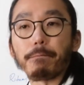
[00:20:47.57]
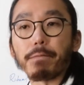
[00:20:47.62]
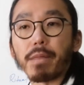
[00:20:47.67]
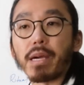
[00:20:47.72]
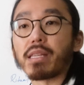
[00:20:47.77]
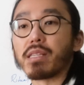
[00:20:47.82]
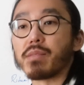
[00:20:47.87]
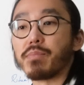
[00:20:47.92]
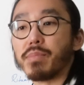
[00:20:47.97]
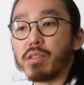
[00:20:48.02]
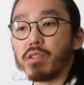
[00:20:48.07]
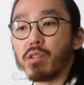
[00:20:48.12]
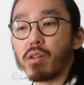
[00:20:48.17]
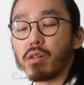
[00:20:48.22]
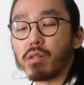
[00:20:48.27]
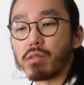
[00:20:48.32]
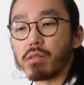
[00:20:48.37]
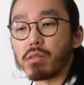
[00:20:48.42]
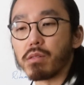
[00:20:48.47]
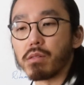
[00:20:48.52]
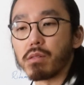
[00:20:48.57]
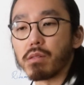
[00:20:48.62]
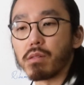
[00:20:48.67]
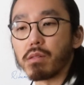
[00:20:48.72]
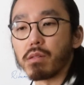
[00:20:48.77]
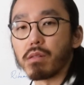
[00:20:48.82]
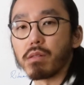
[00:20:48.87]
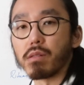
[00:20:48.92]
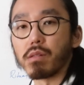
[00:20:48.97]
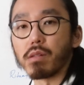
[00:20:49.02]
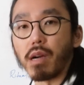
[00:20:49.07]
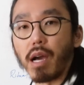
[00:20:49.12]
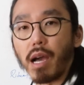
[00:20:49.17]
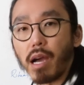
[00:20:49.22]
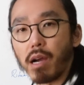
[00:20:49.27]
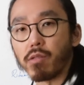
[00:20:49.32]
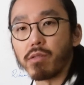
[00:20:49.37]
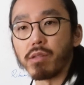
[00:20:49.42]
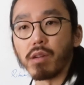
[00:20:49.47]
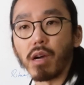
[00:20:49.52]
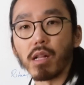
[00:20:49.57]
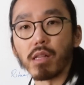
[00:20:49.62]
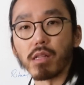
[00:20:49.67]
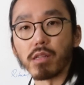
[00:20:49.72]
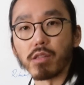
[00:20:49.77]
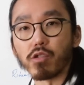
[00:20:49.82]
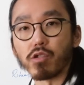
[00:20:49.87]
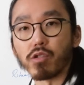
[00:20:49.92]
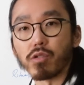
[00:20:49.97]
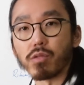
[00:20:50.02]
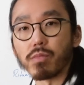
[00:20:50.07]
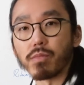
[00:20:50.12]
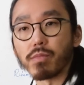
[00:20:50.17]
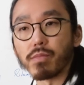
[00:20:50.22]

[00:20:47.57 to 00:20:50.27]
that is beyond our knowledge.